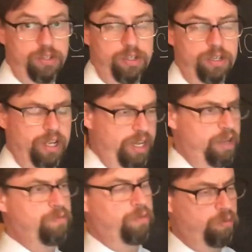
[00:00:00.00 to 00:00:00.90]
And
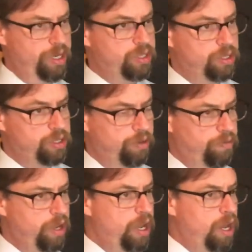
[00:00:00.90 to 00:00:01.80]
again, for reasons of
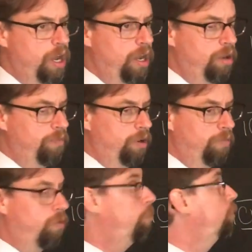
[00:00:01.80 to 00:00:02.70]

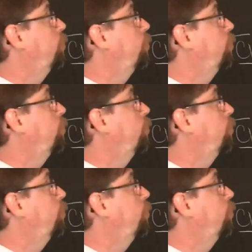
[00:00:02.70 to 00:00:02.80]
formal